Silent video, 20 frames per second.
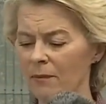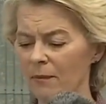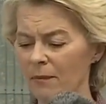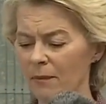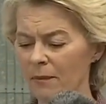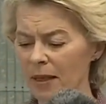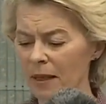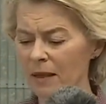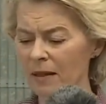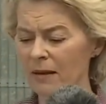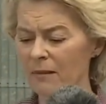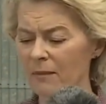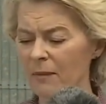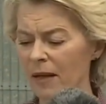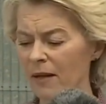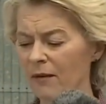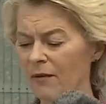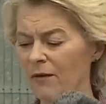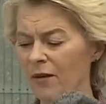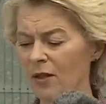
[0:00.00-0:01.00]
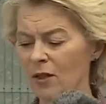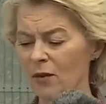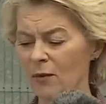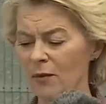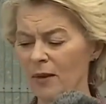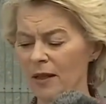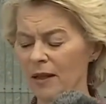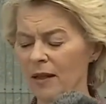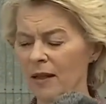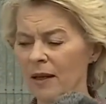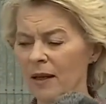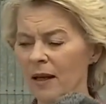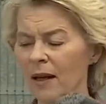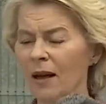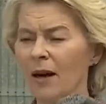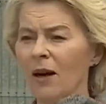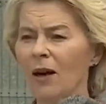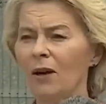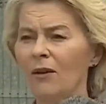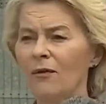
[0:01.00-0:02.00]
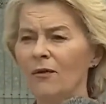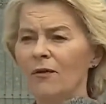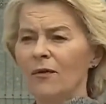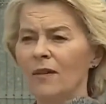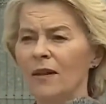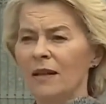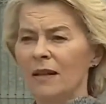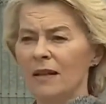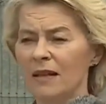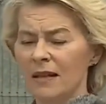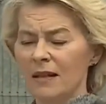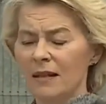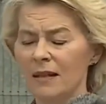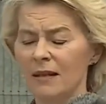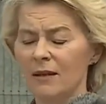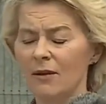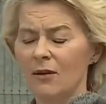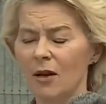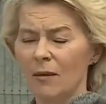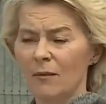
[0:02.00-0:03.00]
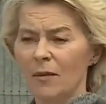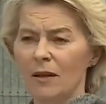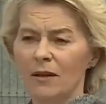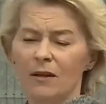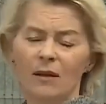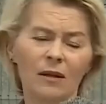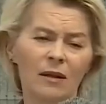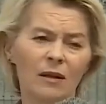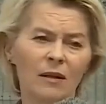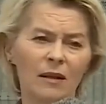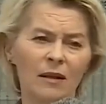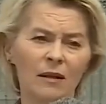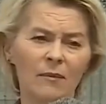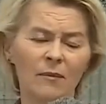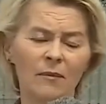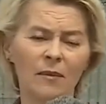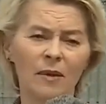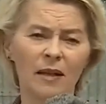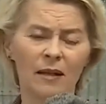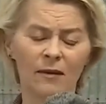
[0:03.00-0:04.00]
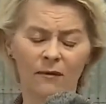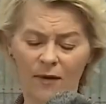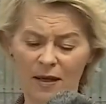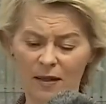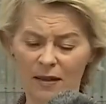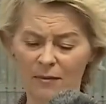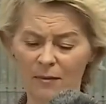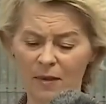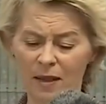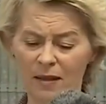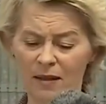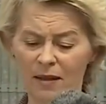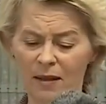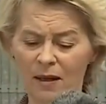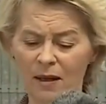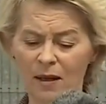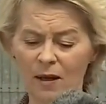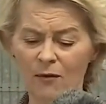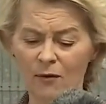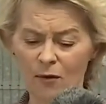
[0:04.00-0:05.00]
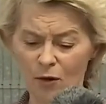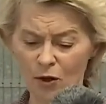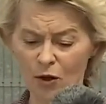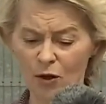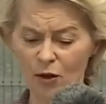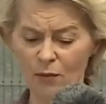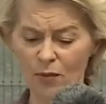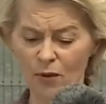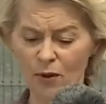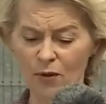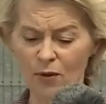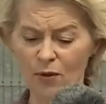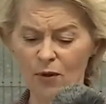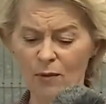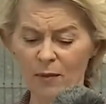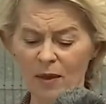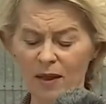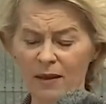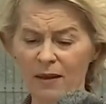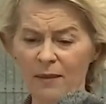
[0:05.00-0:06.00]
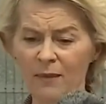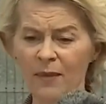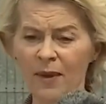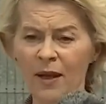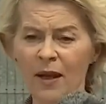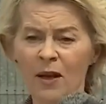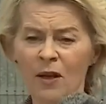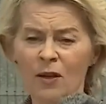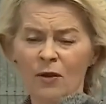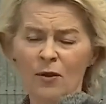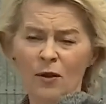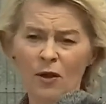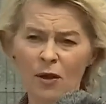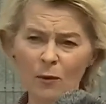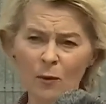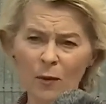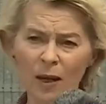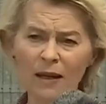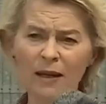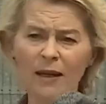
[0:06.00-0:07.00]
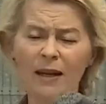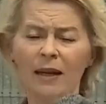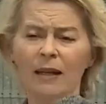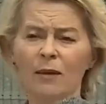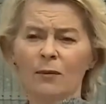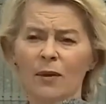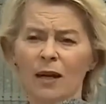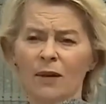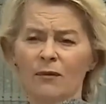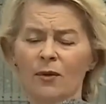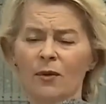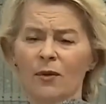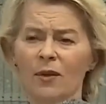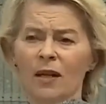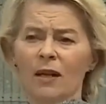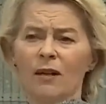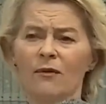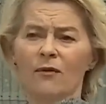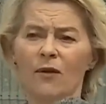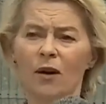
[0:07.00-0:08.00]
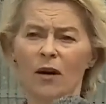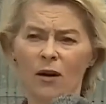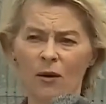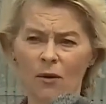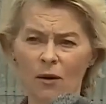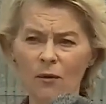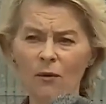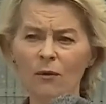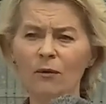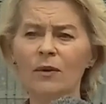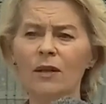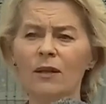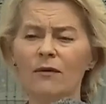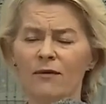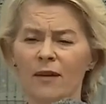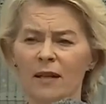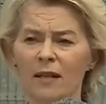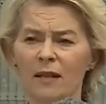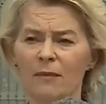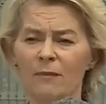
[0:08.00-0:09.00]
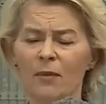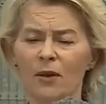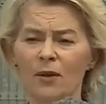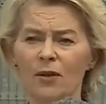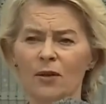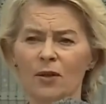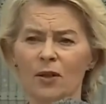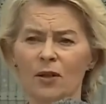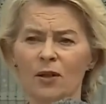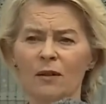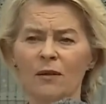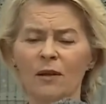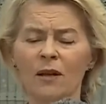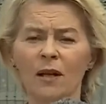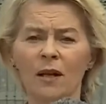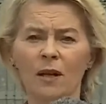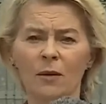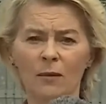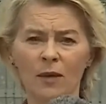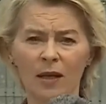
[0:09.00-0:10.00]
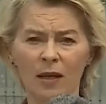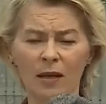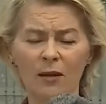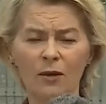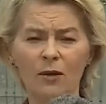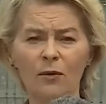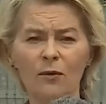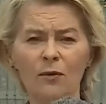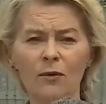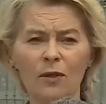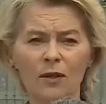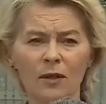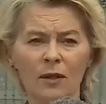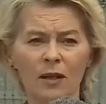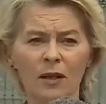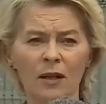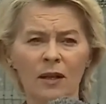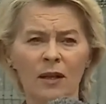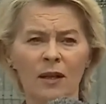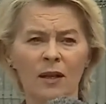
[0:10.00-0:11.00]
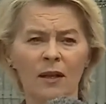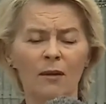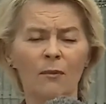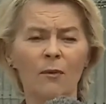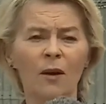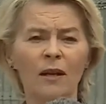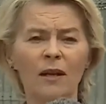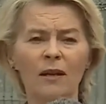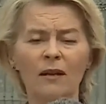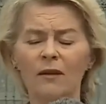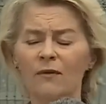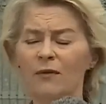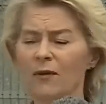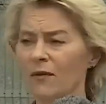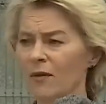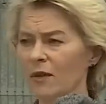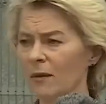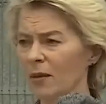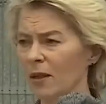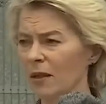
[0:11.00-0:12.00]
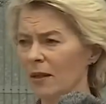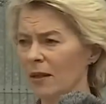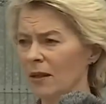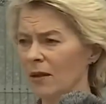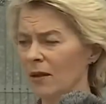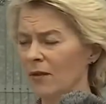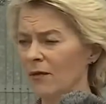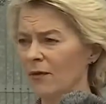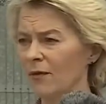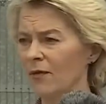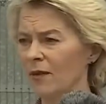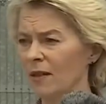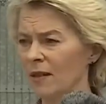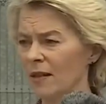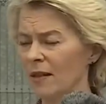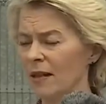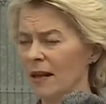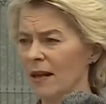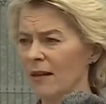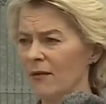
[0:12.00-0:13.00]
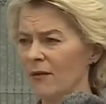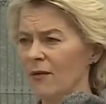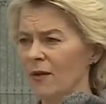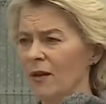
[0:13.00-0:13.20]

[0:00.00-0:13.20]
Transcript: biggest beneficiary of this common investment for joint procurement. So on one hand, we have to care for our own defense posture. We can use the 150 billion of SAFE